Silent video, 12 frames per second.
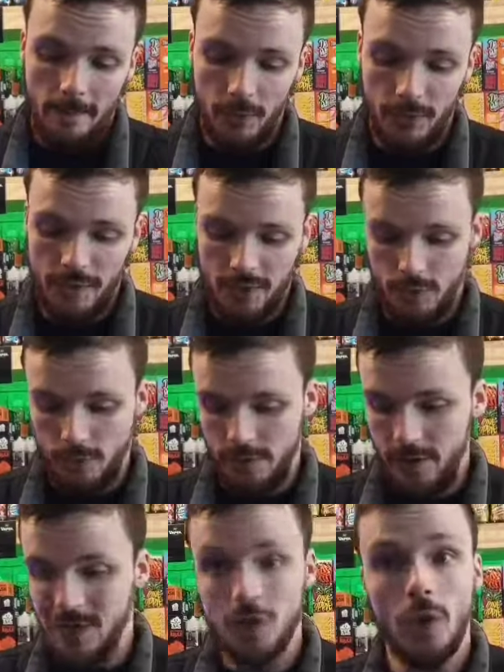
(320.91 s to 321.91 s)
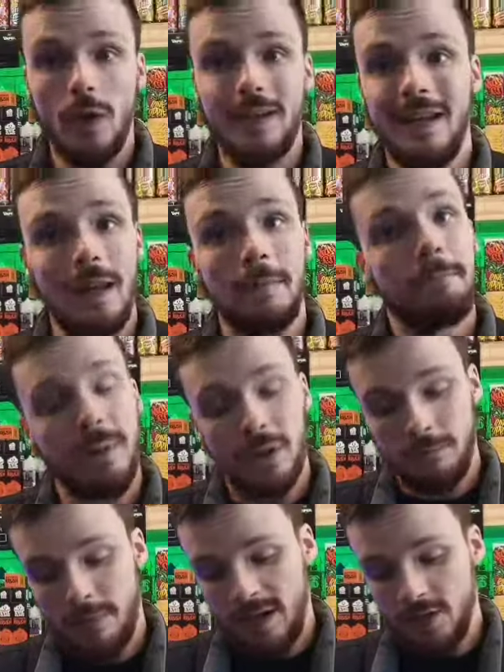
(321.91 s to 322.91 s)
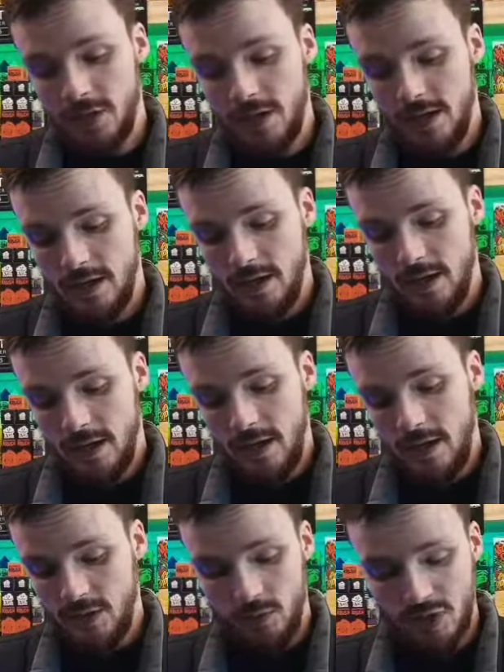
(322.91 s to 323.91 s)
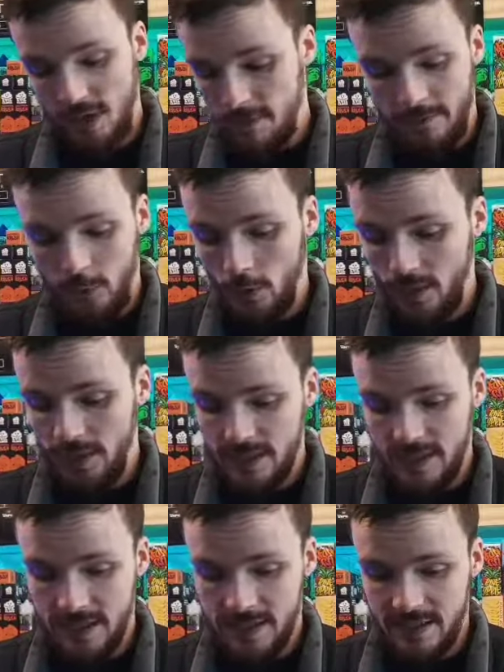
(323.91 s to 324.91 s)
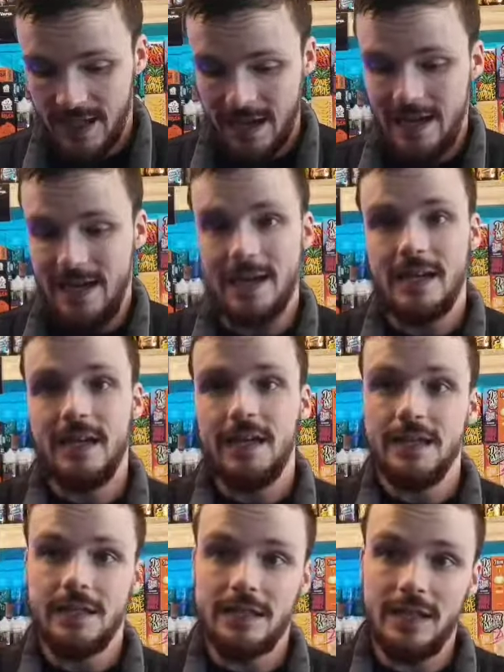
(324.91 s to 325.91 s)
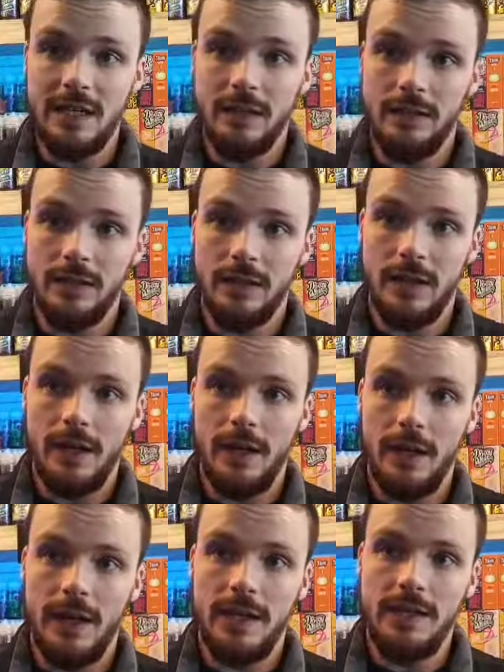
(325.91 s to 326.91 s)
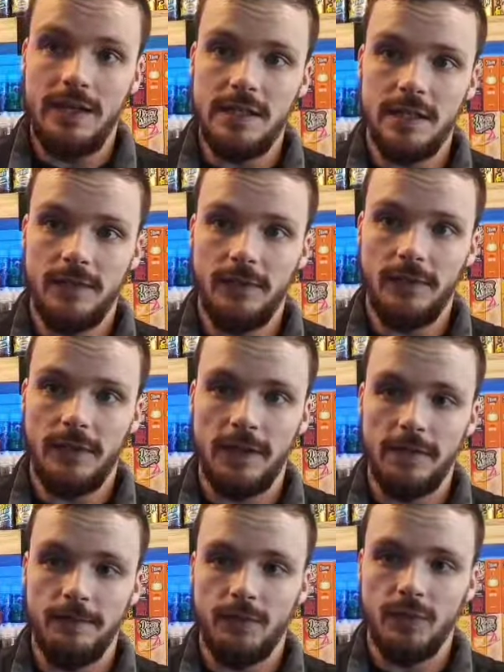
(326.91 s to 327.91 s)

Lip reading: But this one is not an inbuilt battery, as I was saying before, it is a single 18650.